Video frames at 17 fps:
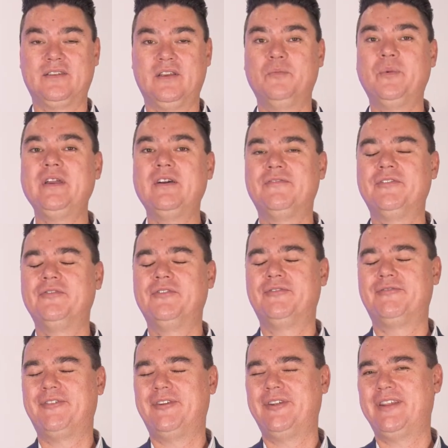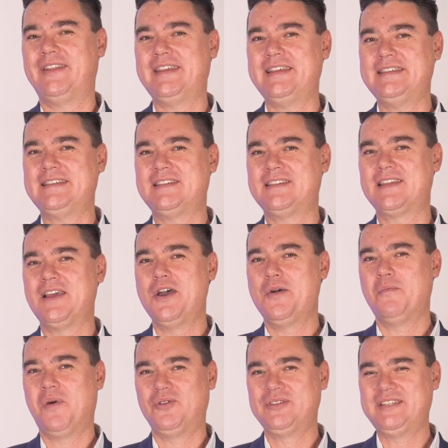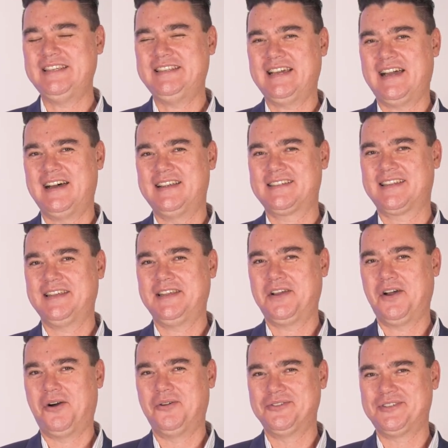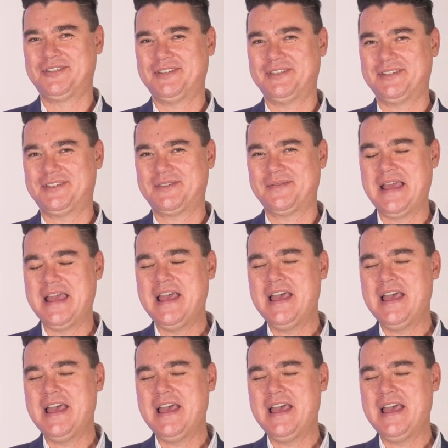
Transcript: And we often refer to these as multitasking cultures.